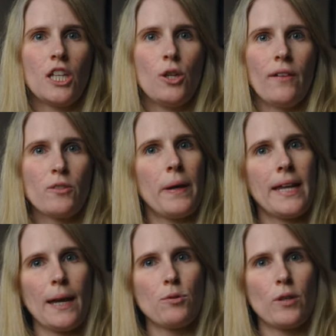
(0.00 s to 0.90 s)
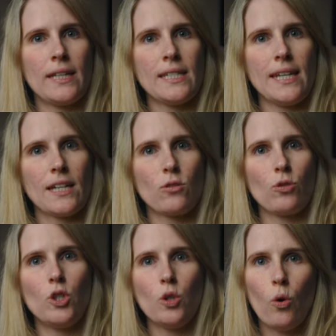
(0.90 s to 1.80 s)
you have to pay capital gains tax
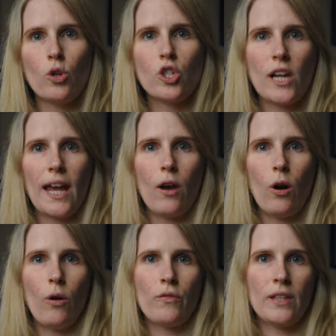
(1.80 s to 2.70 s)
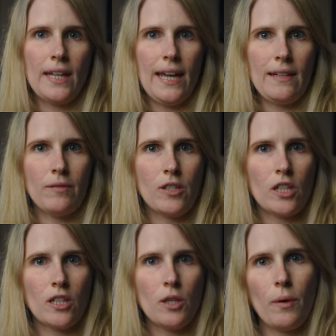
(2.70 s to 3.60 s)
on your share of the gain.
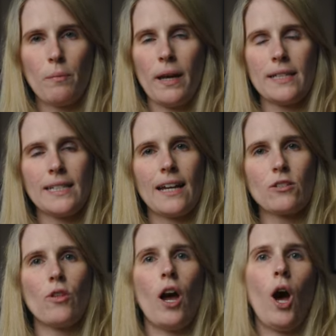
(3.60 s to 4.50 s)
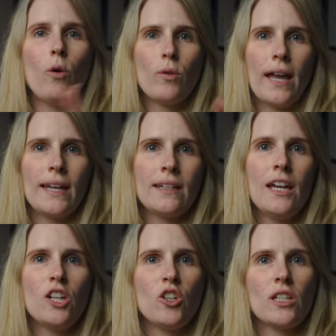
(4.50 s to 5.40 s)
So you won't pay tax on the whole gain,
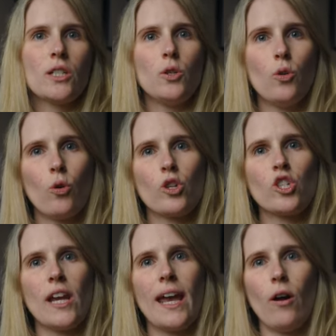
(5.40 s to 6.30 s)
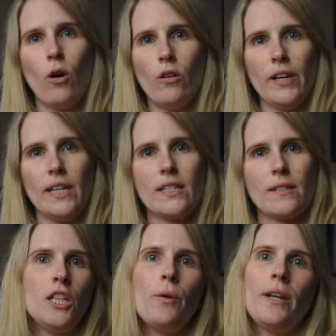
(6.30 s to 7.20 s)
just your share of
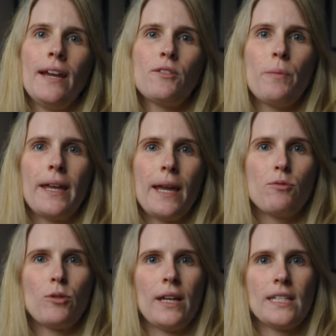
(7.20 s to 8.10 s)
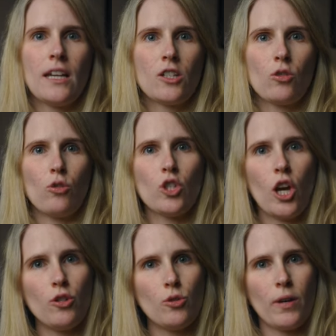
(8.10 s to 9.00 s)
it. You only have to pay capital gains tax on your
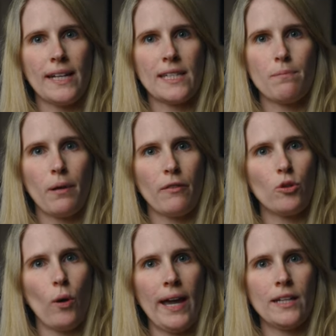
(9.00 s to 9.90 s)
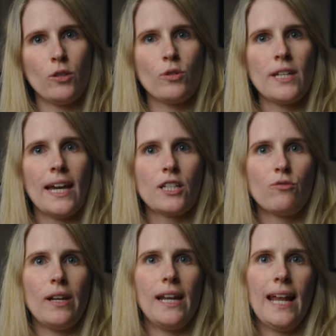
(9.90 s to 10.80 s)
total gains above your annual
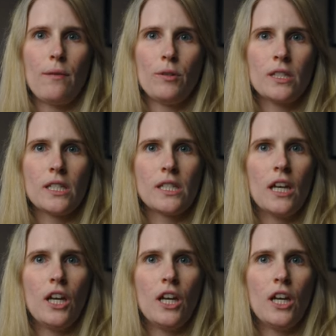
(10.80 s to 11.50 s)
tax-free allowance.